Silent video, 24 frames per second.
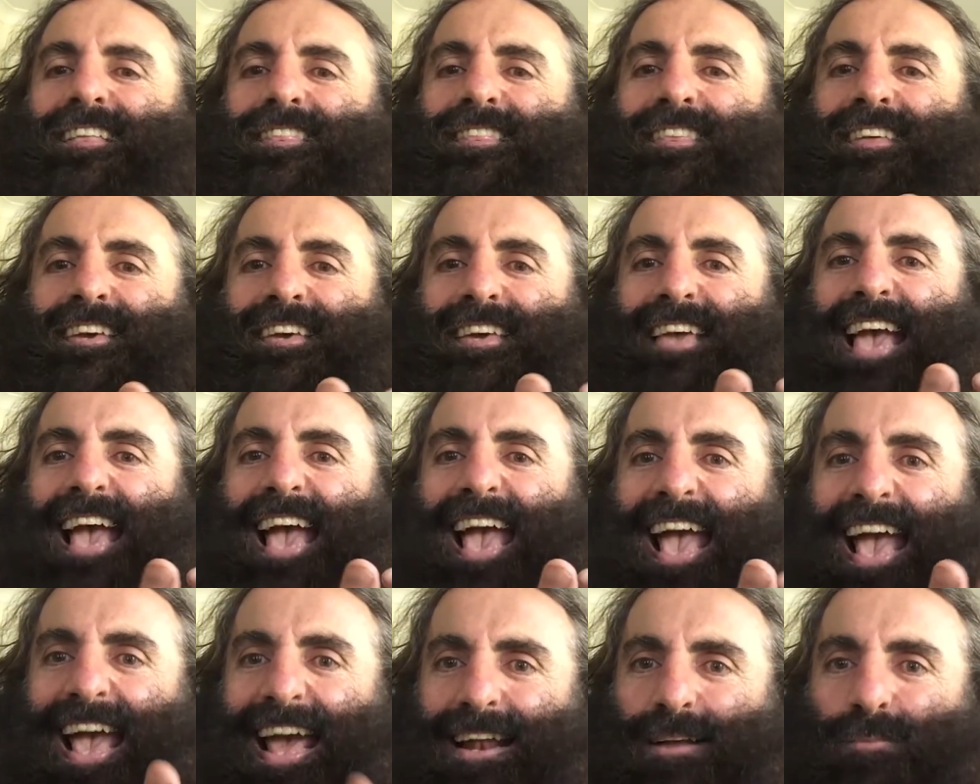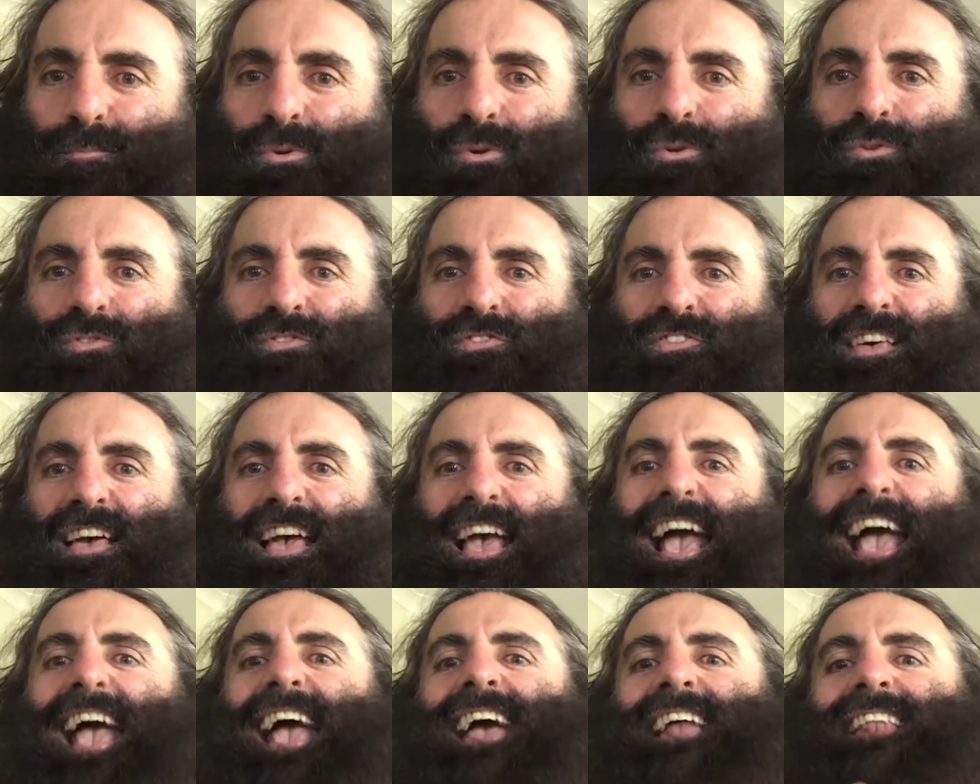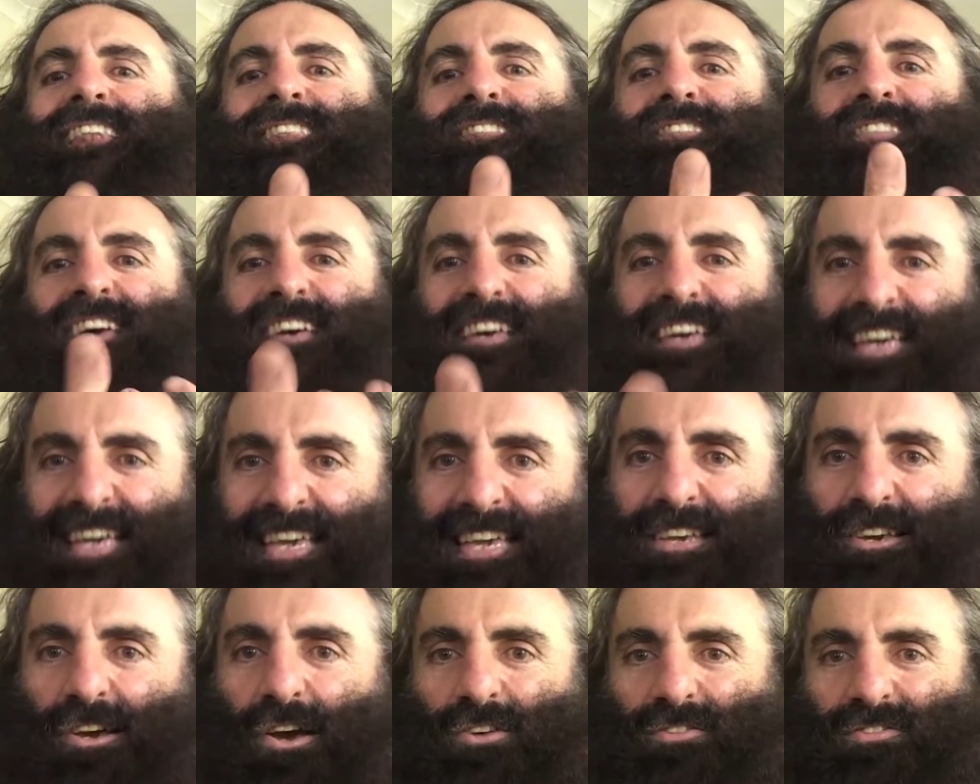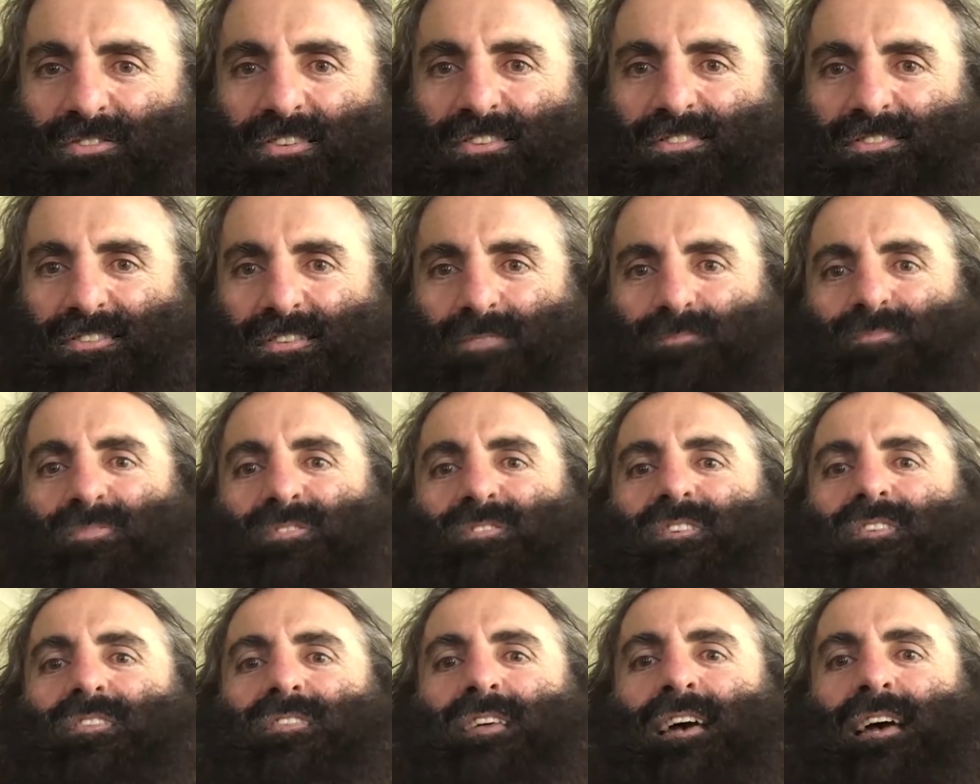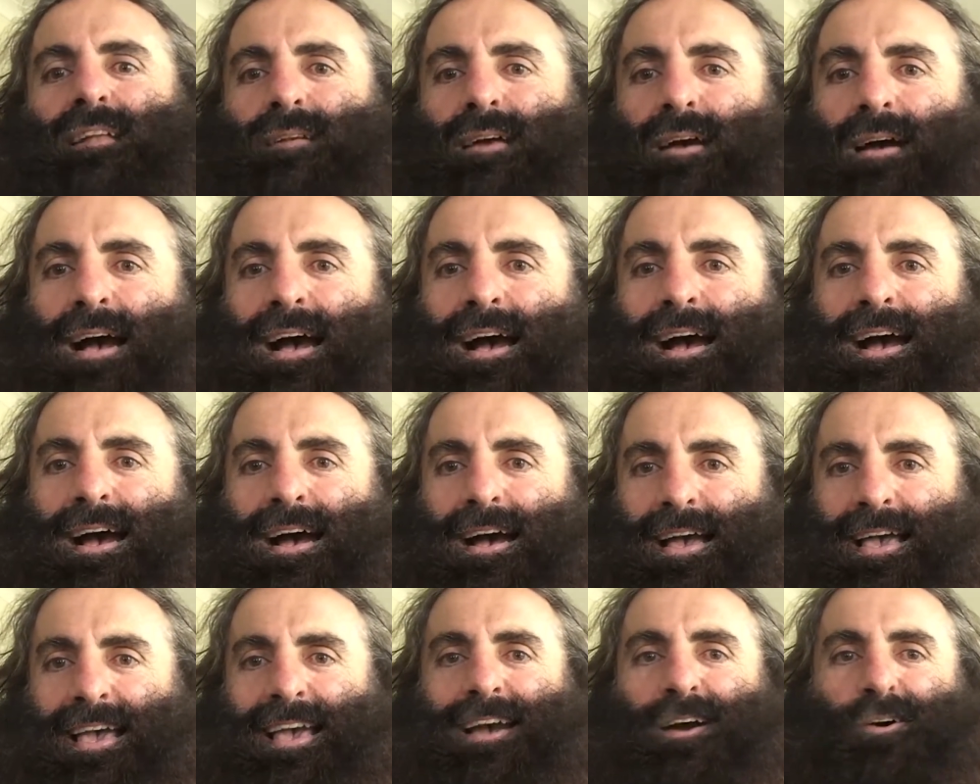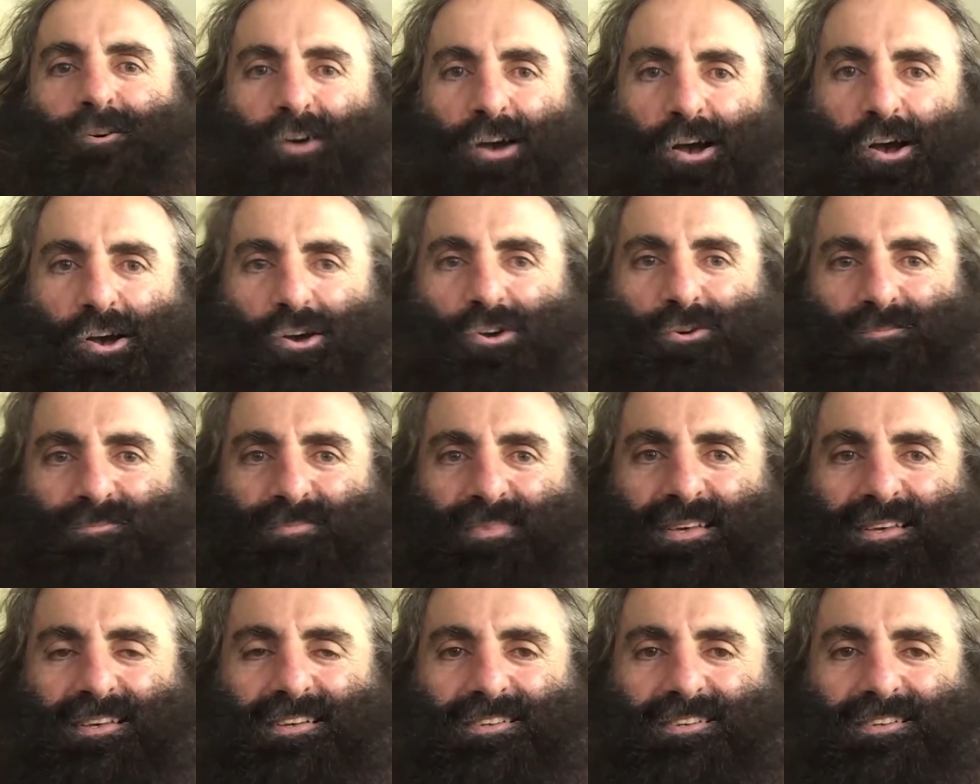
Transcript: the animals and the ecosystems that are our home.